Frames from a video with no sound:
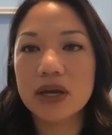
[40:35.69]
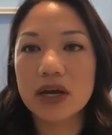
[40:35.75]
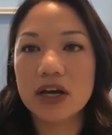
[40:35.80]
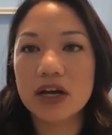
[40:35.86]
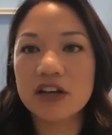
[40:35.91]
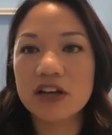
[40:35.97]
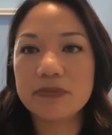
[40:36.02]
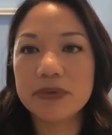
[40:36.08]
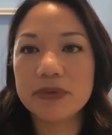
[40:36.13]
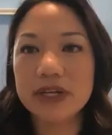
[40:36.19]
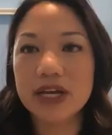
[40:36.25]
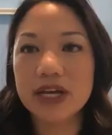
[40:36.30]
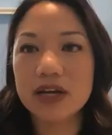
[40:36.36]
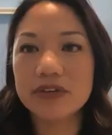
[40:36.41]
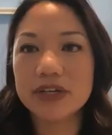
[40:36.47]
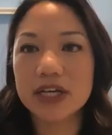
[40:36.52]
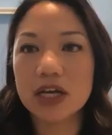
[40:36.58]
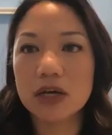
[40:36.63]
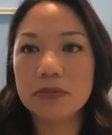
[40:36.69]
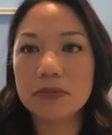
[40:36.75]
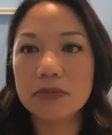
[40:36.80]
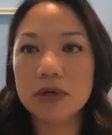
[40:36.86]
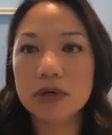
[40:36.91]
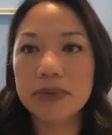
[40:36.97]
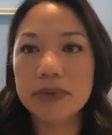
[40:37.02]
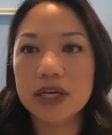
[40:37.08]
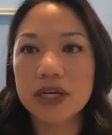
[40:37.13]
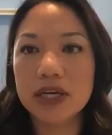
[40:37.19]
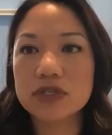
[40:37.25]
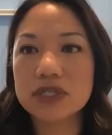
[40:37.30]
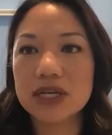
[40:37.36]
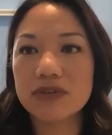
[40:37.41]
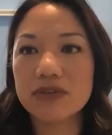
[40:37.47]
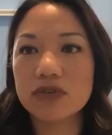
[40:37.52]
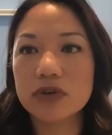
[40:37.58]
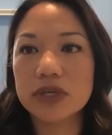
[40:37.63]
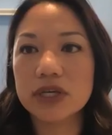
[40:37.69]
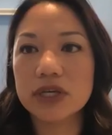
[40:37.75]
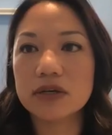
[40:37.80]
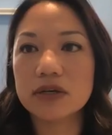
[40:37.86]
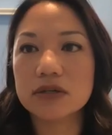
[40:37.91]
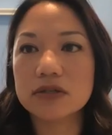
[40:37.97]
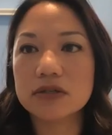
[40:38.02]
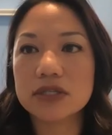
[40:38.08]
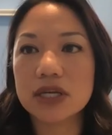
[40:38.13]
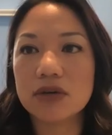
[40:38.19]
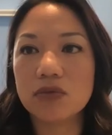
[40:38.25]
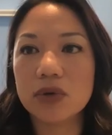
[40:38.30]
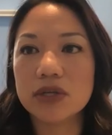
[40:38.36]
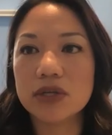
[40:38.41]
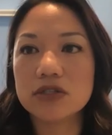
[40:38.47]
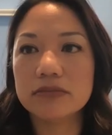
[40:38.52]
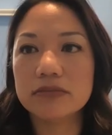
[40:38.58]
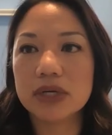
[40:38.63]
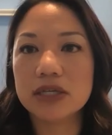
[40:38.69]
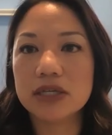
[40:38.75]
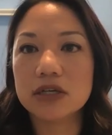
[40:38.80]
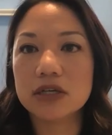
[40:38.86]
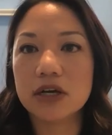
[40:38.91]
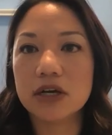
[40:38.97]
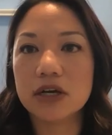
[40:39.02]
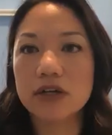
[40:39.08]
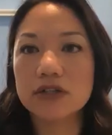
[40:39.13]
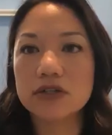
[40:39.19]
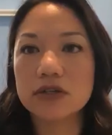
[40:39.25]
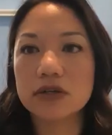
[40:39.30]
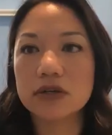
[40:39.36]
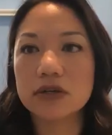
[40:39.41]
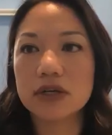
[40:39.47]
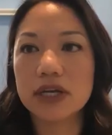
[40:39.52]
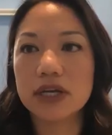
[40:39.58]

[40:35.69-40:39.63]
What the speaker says: I have been having elbow pain for several years and went to my doctor,